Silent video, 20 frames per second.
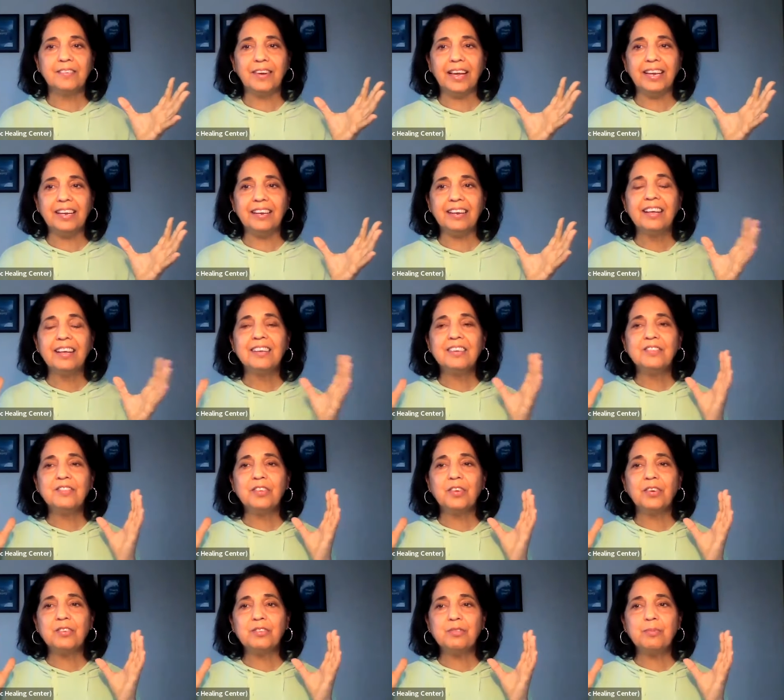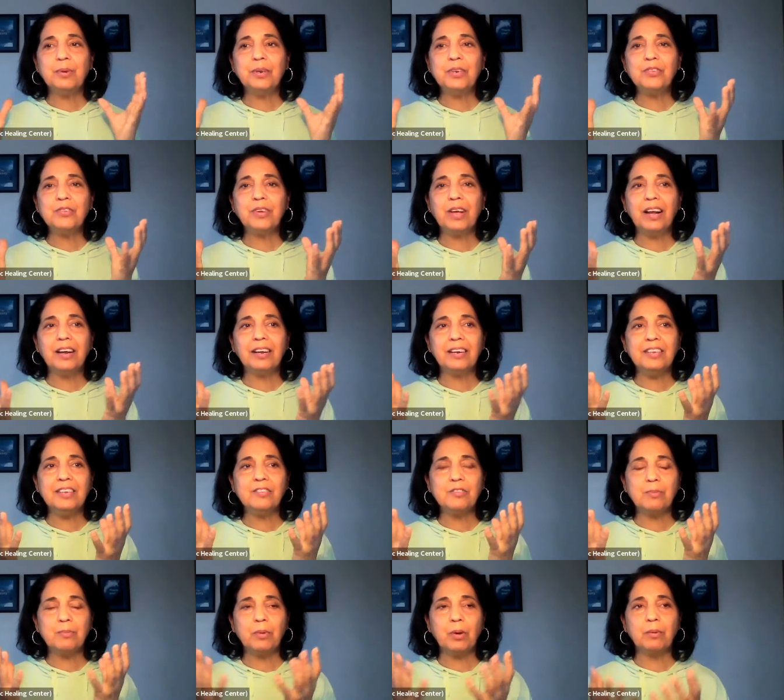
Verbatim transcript: right? So spirituality is